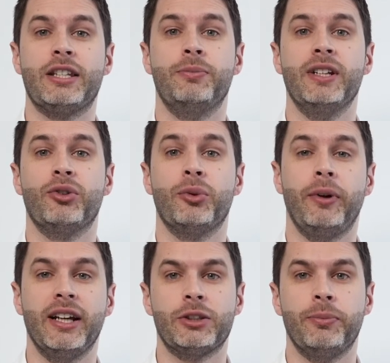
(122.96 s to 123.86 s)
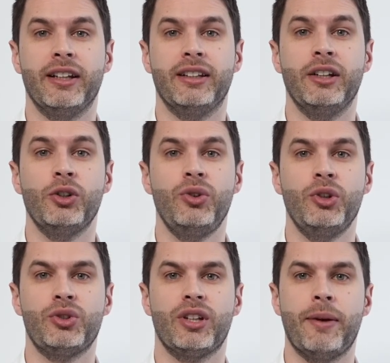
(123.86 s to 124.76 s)
has been replaced by the new
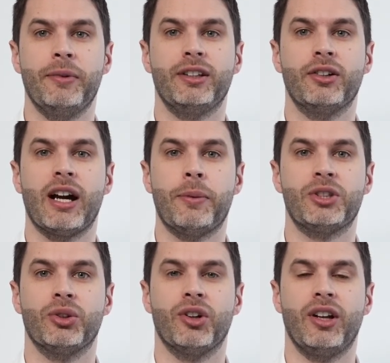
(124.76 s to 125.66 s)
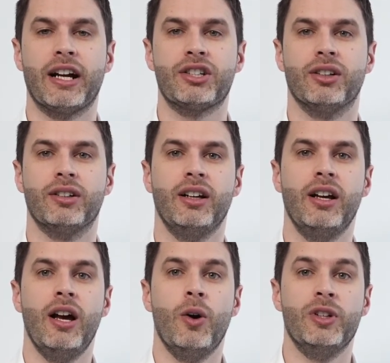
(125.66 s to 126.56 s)
Lewis Hamilton Capsule collection,
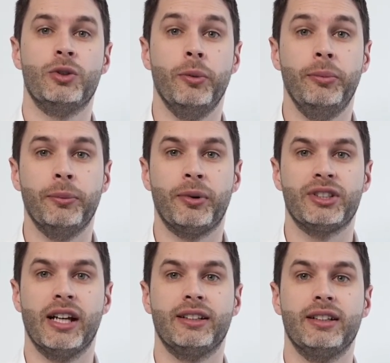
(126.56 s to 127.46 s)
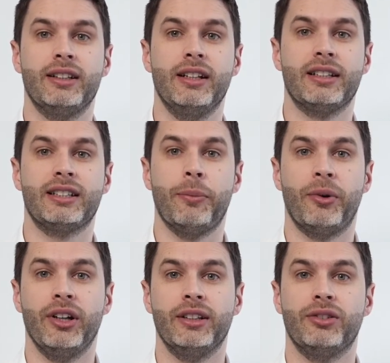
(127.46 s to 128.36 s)
which will be presented in a
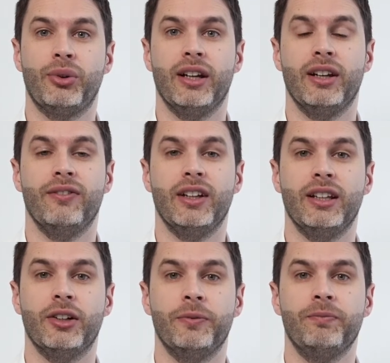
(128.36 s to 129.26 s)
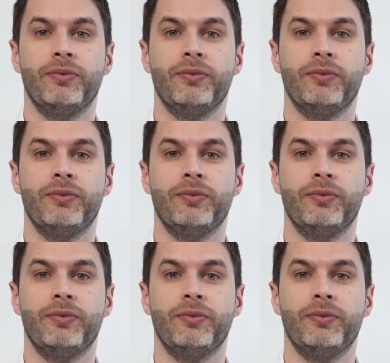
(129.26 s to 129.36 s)
separate training video.